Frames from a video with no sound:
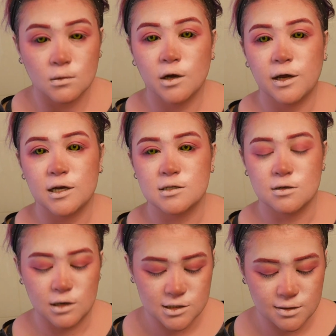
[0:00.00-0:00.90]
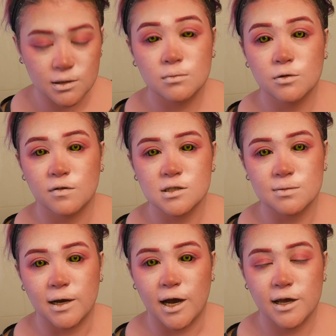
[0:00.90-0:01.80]
Okay, so next I'm going to move on to
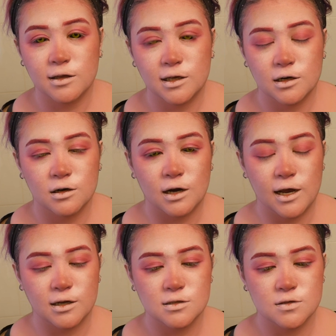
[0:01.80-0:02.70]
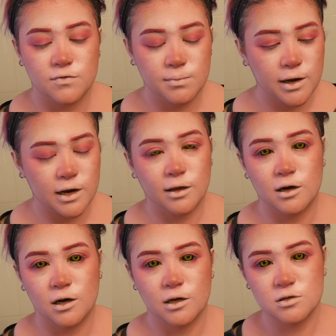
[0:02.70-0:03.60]
my eyeliner, and for my
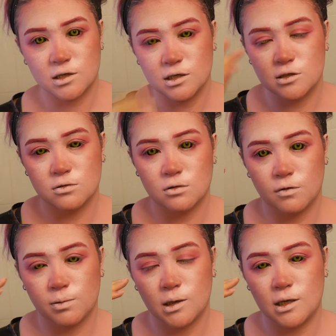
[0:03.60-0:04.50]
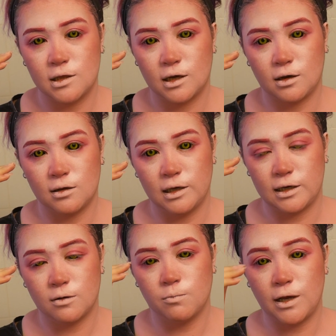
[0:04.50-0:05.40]
eyeliner I usually do a pretty thick
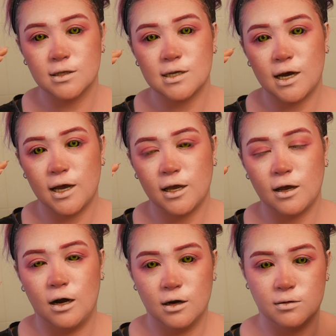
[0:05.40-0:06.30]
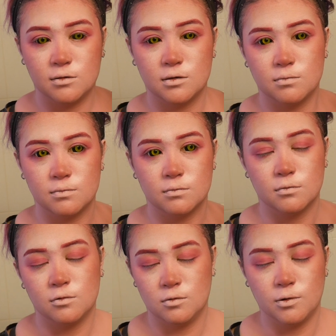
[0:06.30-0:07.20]
like winged eye on
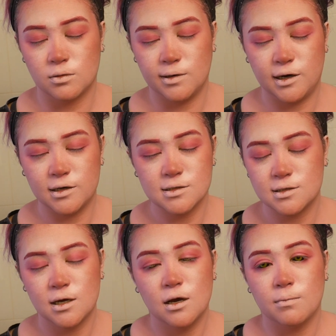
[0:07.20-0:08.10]
both my eyes,